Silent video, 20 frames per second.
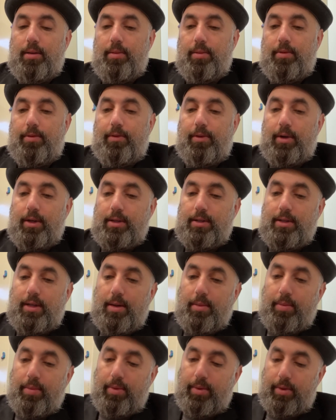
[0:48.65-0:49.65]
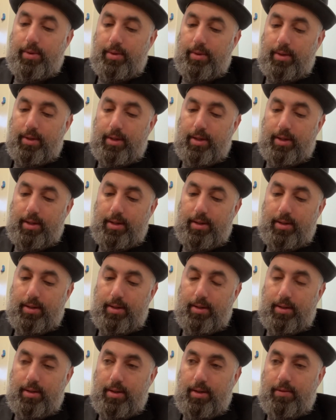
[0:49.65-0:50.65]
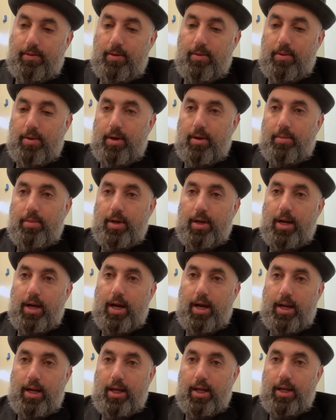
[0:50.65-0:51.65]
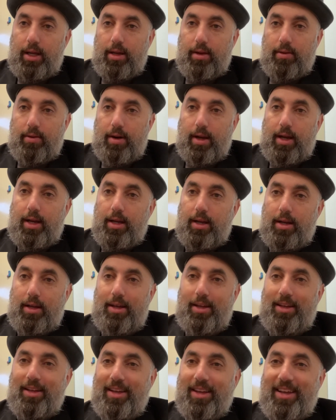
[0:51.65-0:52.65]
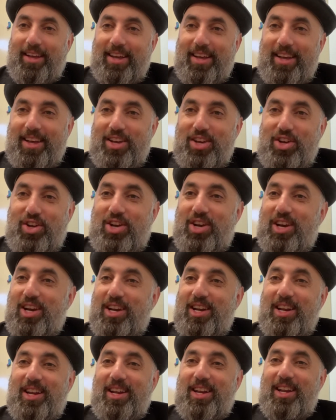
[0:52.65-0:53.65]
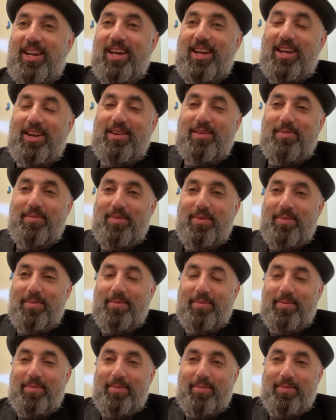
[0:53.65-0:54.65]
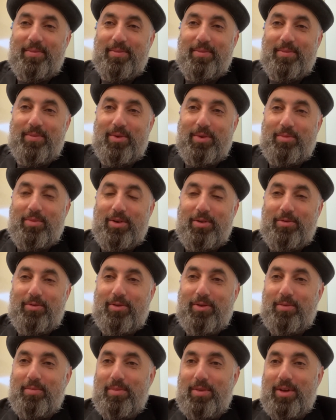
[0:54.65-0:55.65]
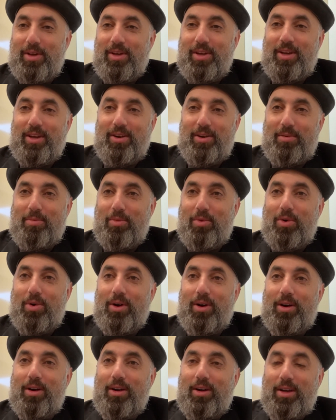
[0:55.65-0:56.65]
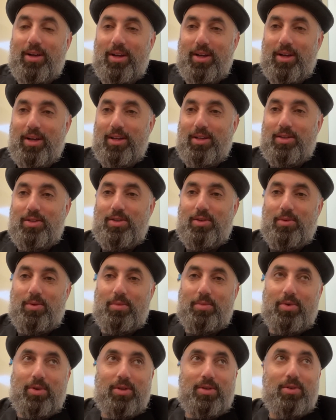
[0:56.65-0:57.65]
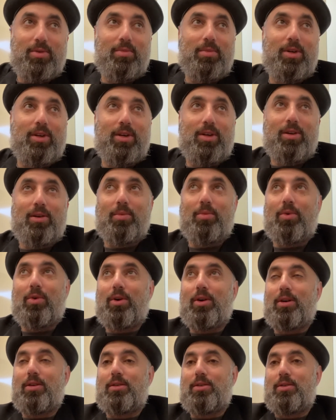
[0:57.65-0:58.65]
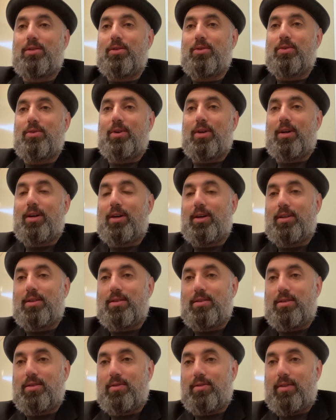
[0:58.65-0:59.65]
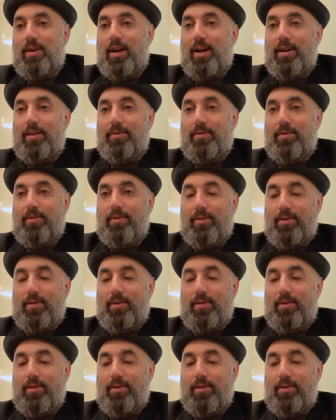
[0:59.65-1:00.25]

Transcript: For example, if you want a Bugatti, right, you're gonna need 1.4 million or more to 1.2 million or more to survive